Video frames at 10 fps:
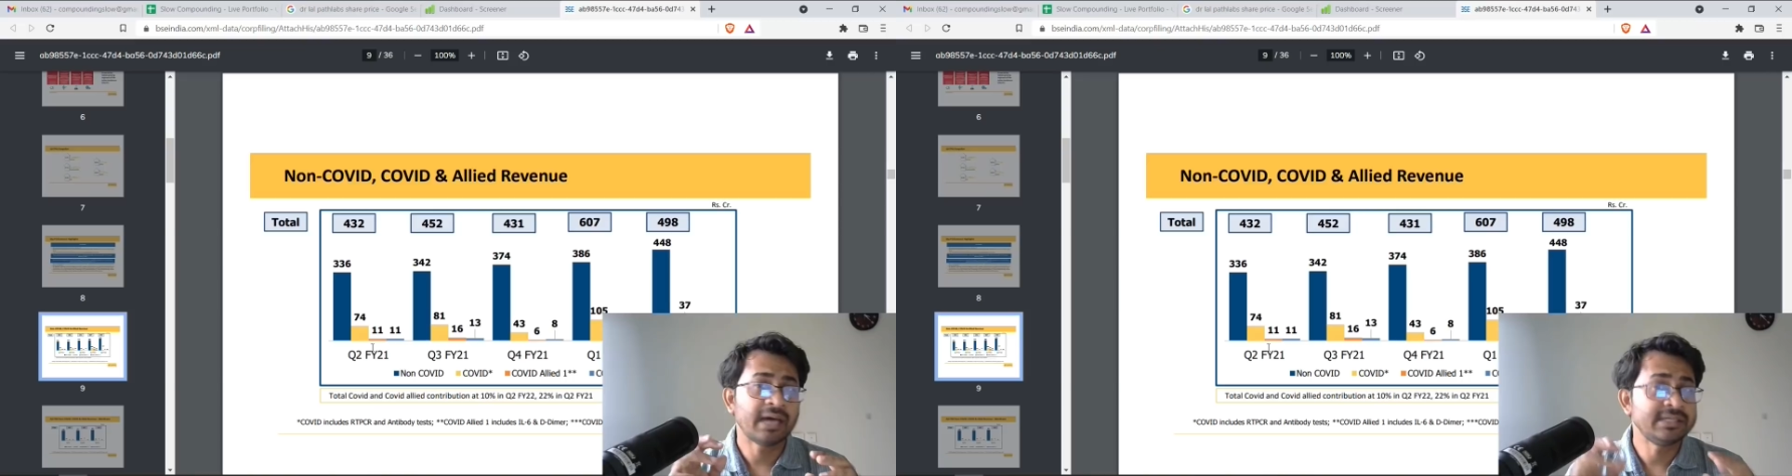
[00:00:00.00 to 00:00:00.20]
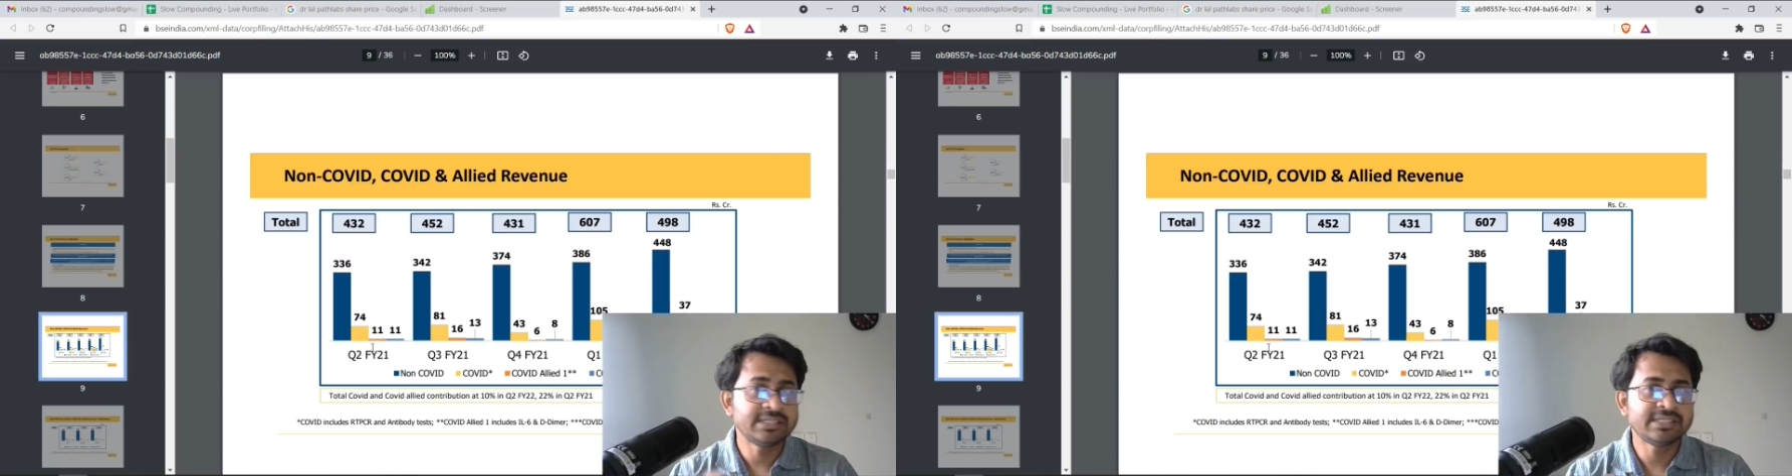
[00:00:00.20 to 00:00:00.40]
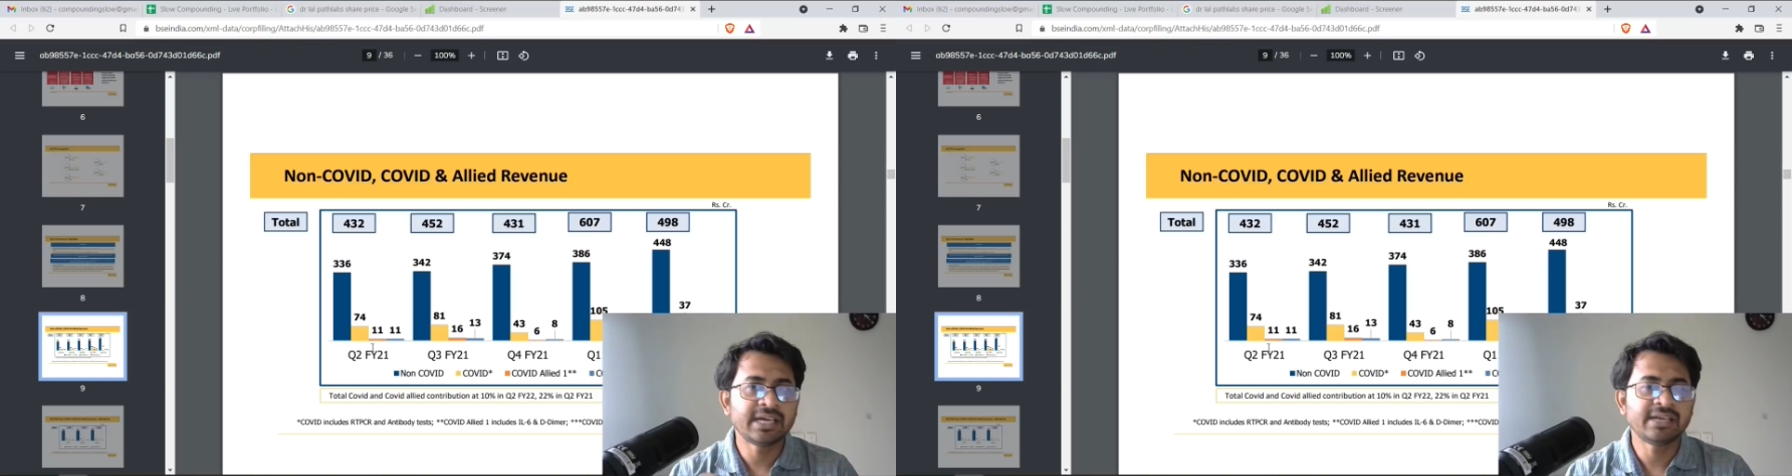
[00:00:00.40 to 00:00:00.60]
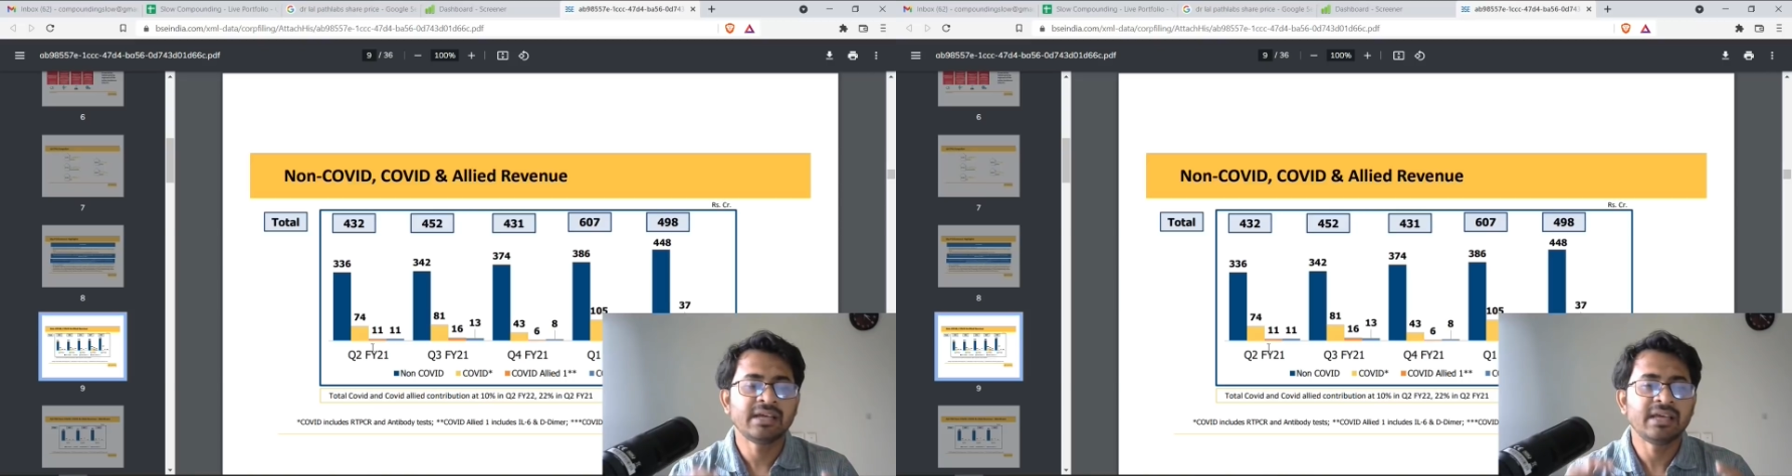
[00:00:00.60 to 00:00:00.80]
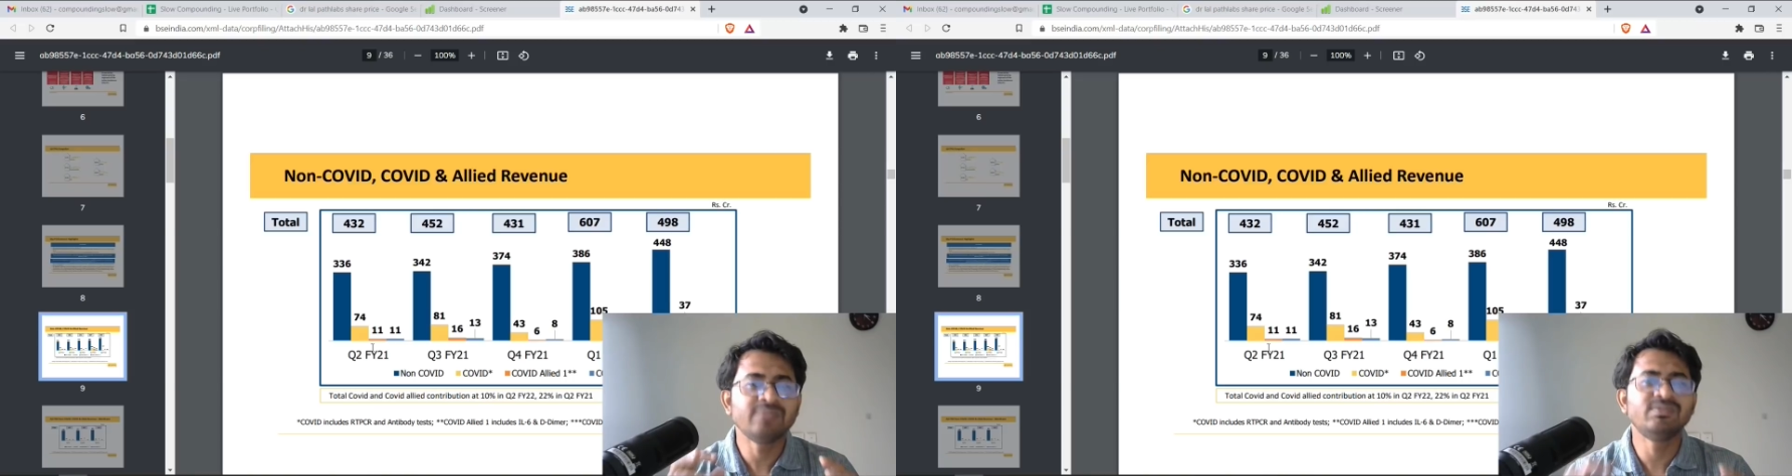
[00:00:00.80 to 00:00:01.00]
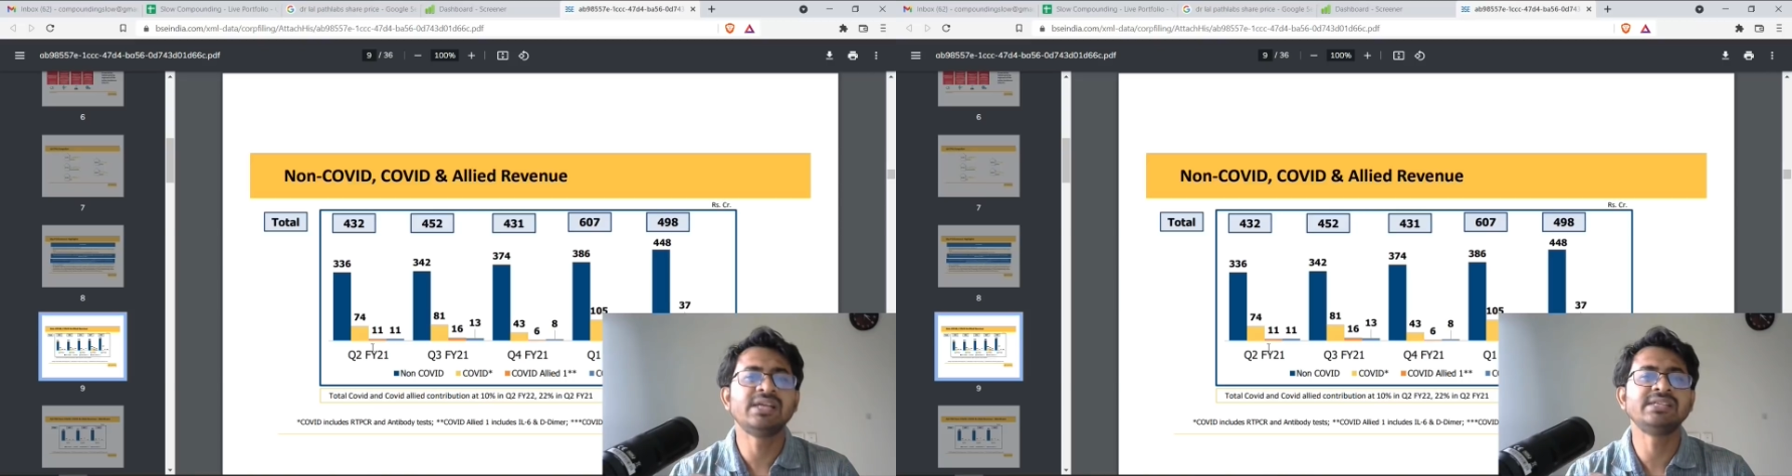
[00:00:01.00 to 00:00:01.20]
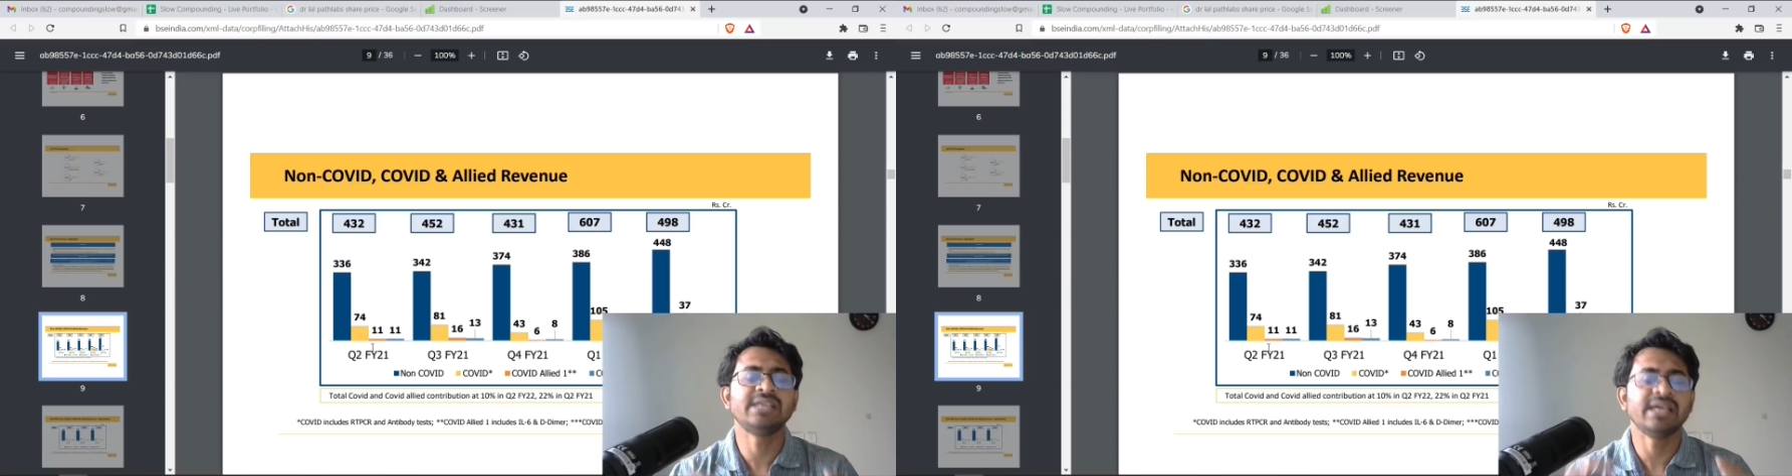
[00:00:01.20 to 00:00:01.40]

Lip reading: As I said, if there is